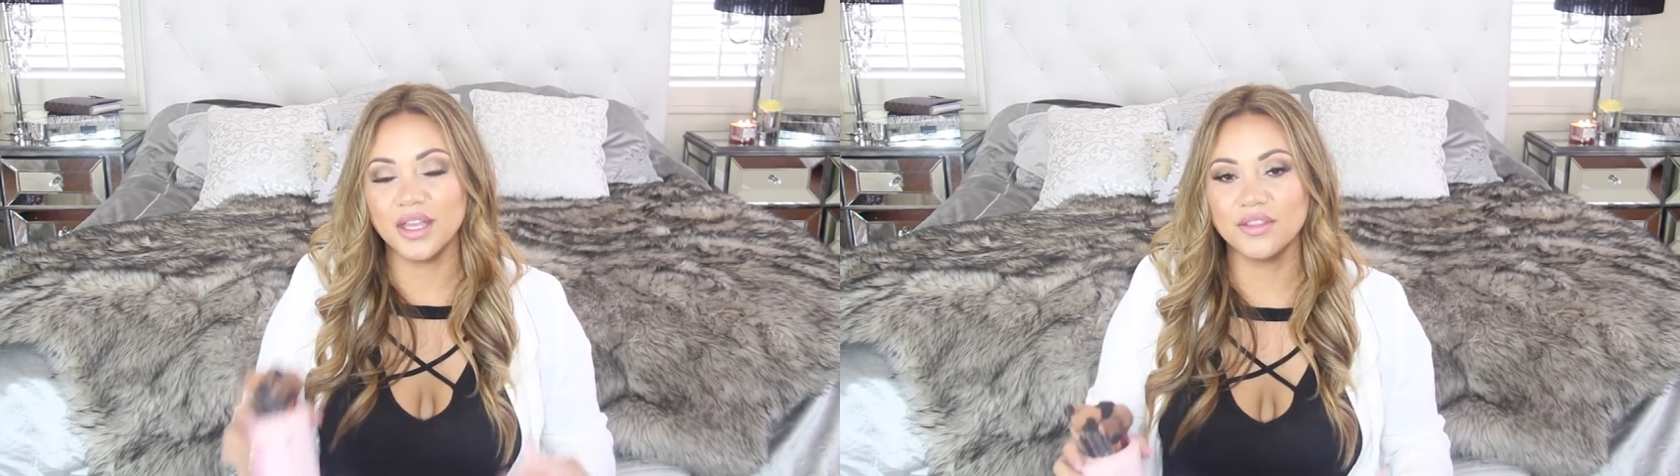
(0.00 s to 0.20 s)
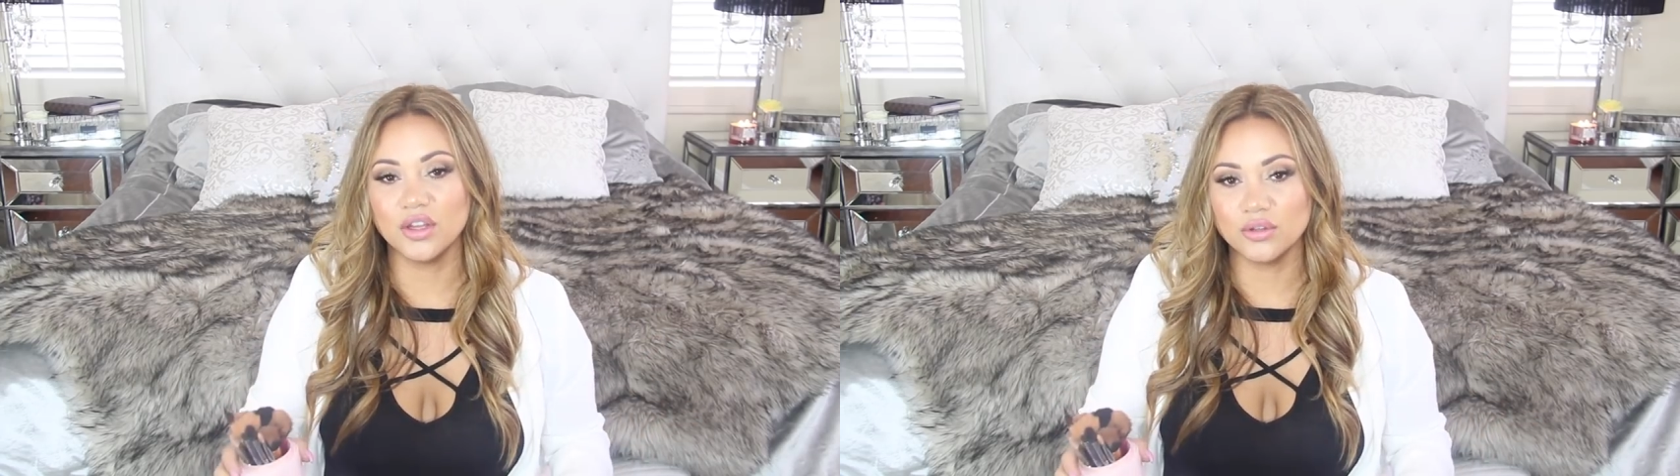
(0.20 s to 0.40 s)

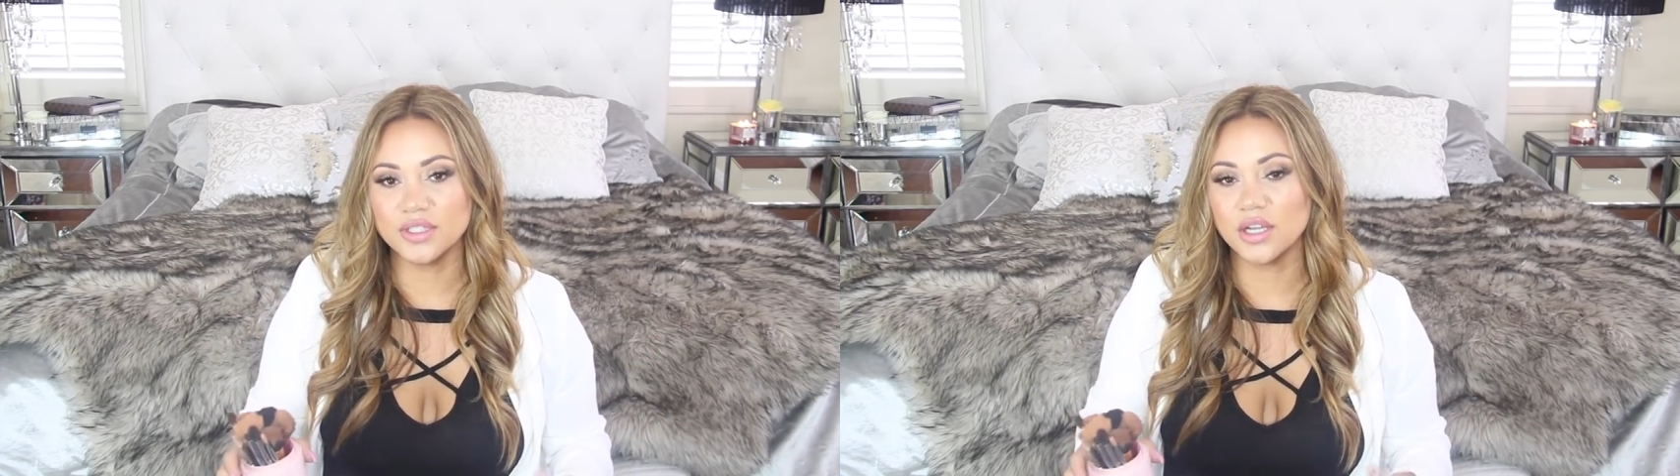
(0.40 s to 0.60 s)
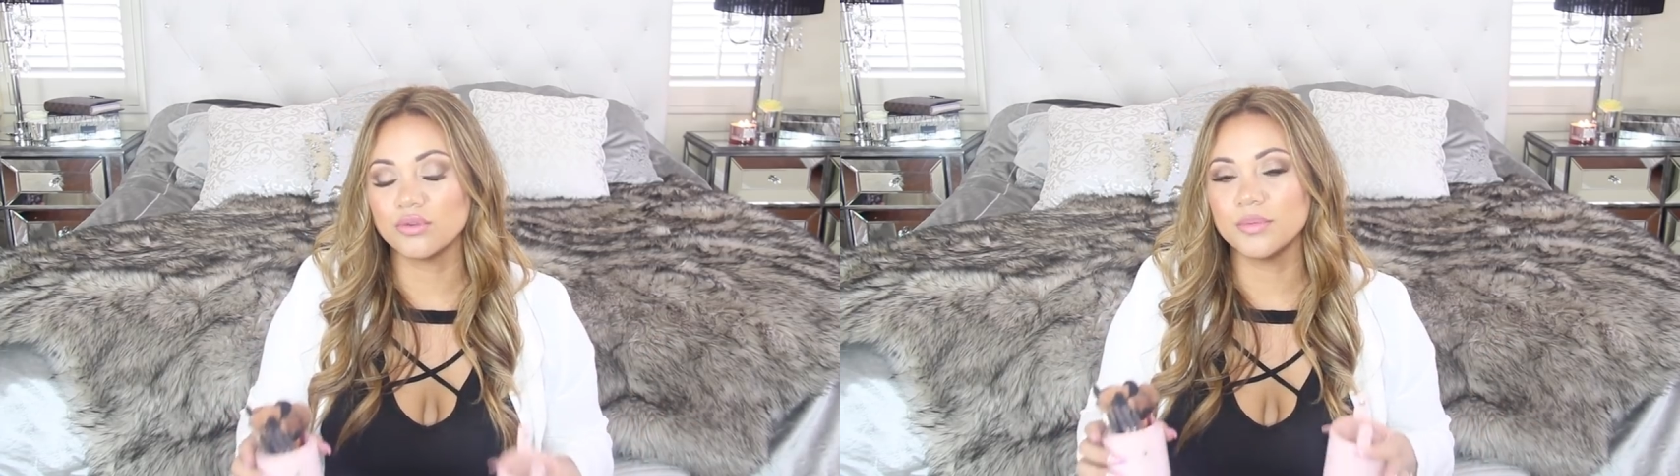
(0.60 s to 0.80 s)
in the
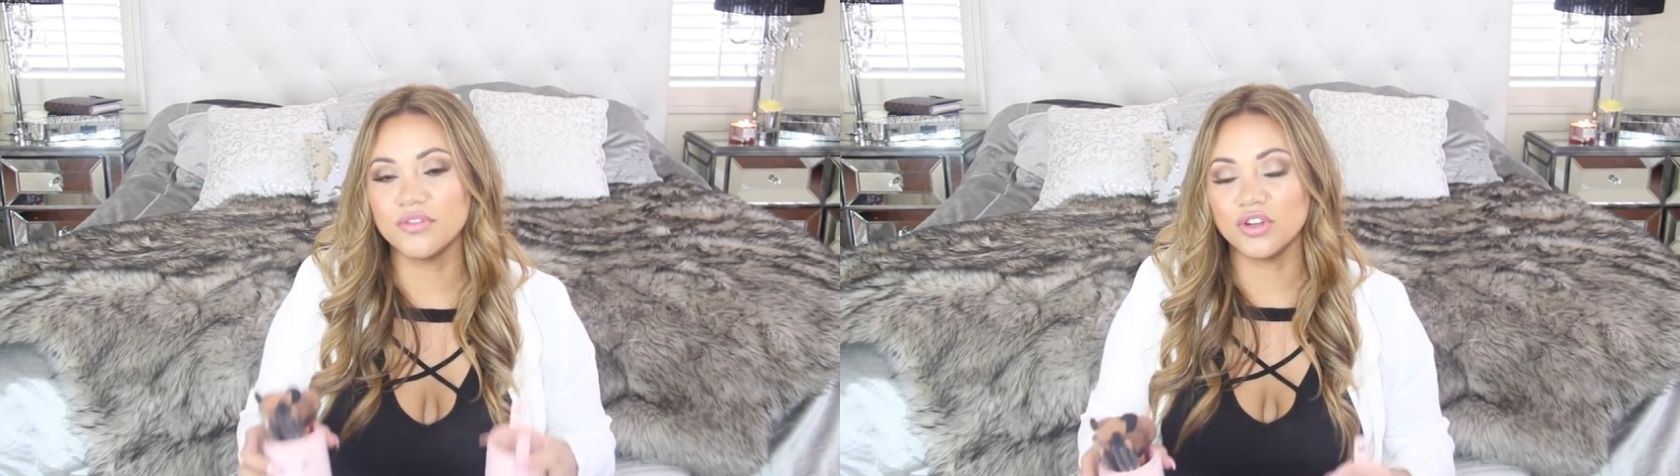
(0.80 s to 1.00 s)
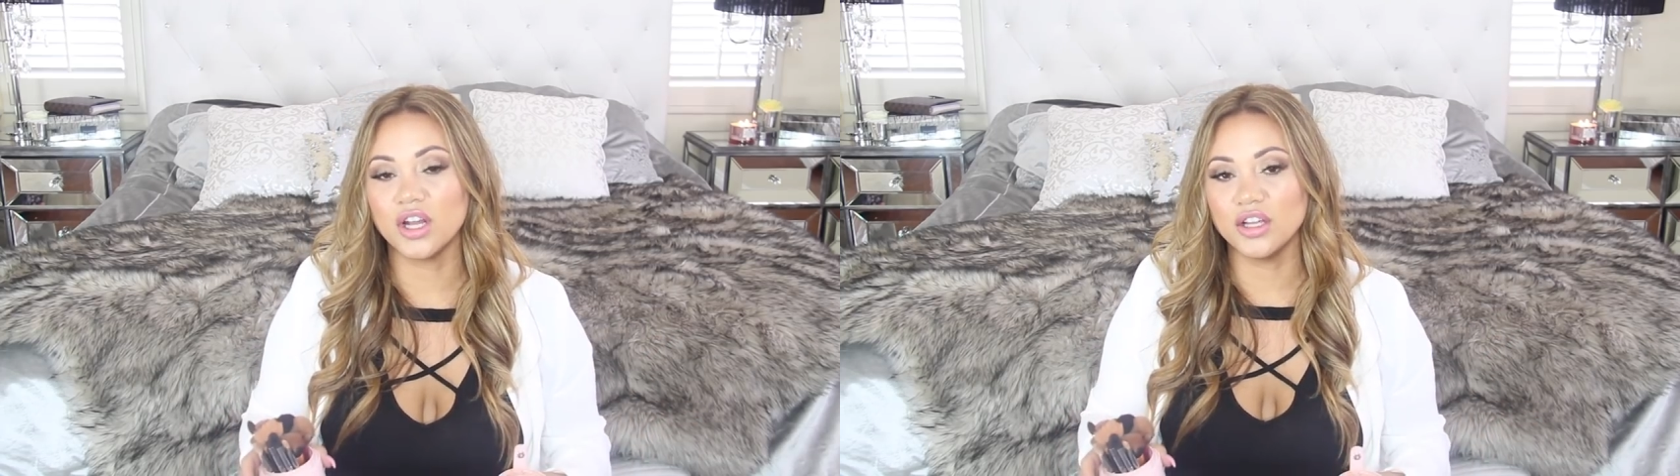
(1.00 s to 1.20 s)
hotel room
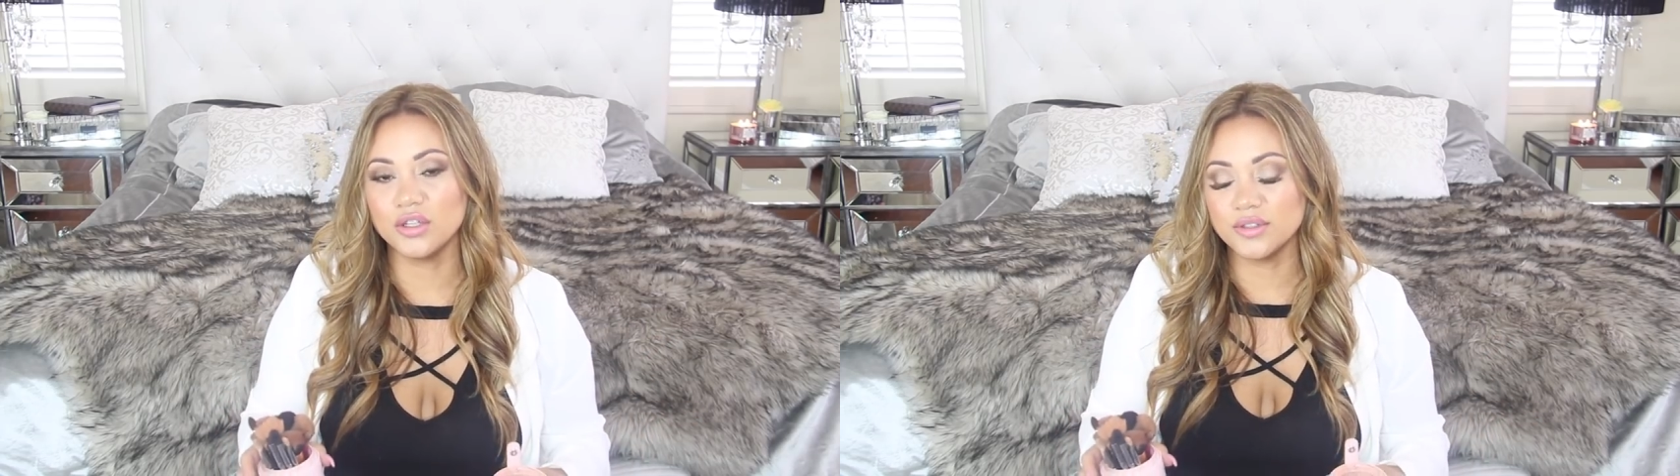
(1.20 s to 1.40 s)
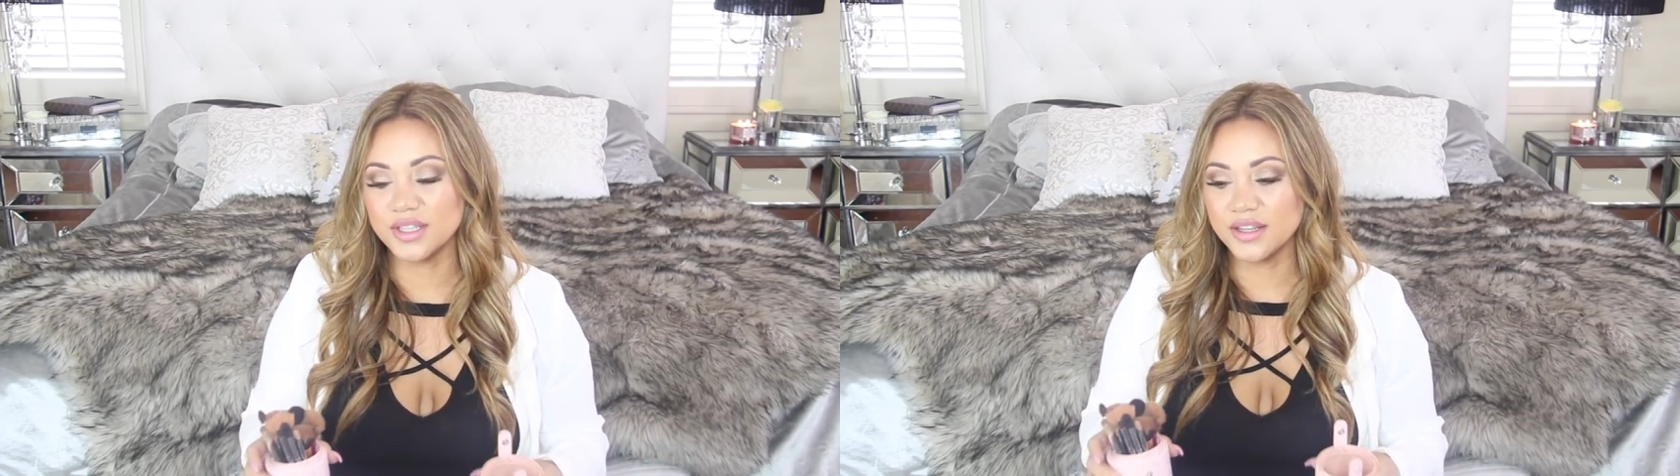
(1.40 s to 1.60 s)
if you're not
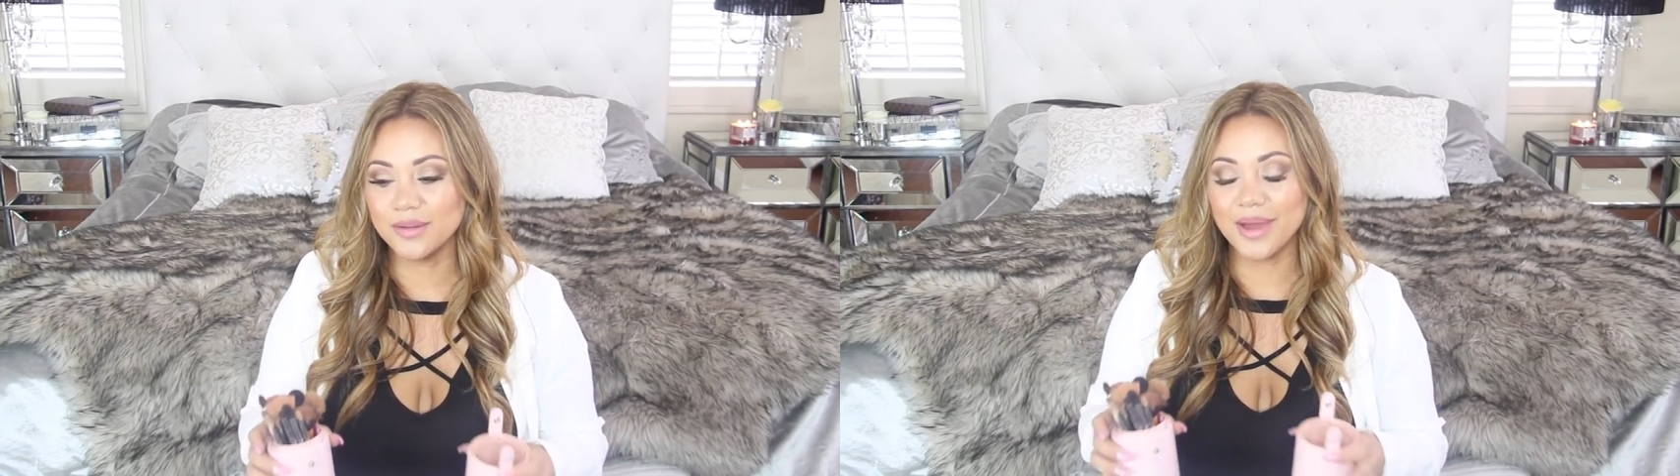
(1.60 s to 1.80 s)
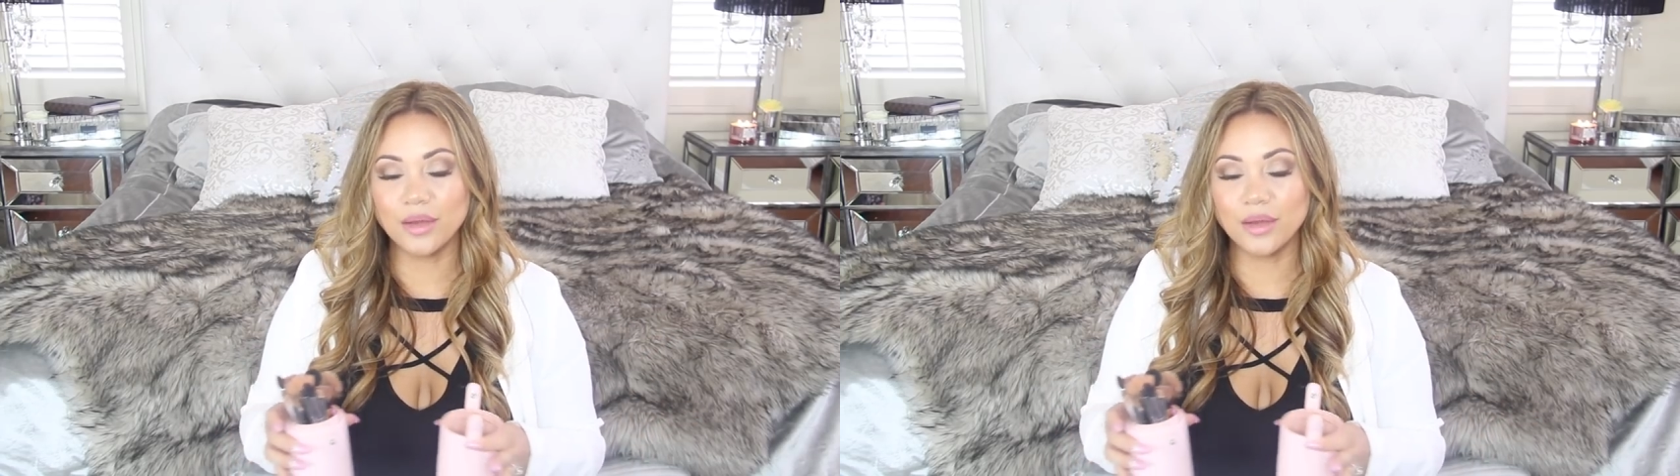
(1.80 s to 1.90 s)
using them.